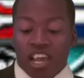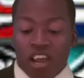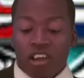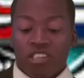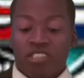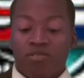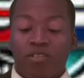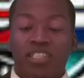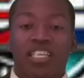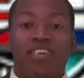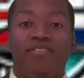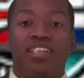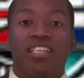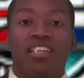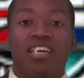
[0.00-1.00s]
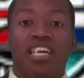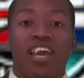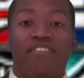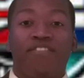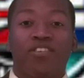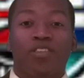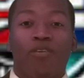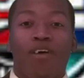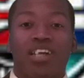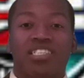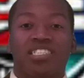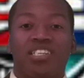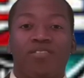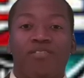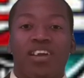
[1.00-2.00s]
Here's one thing we need to look at for the
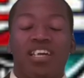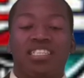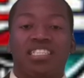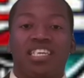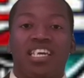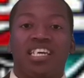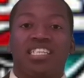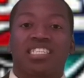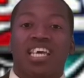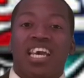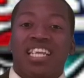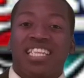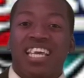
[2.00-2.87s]
Washington Redskins.